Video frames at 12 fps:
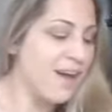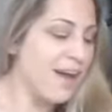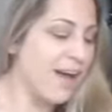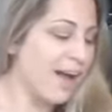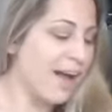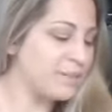
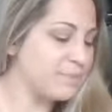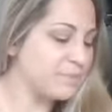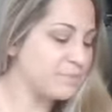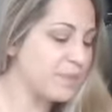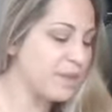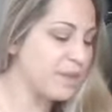Um,
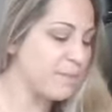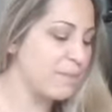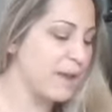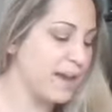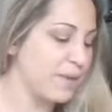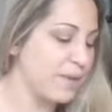but
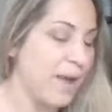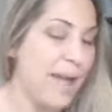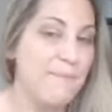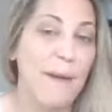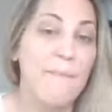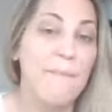
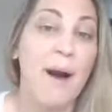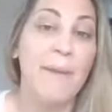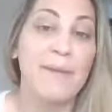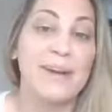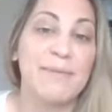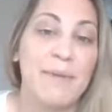anyway, my mom
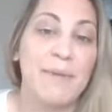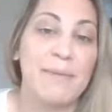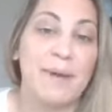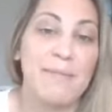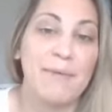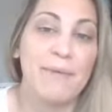ended up coming
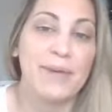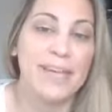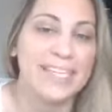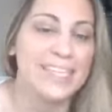up that weekend.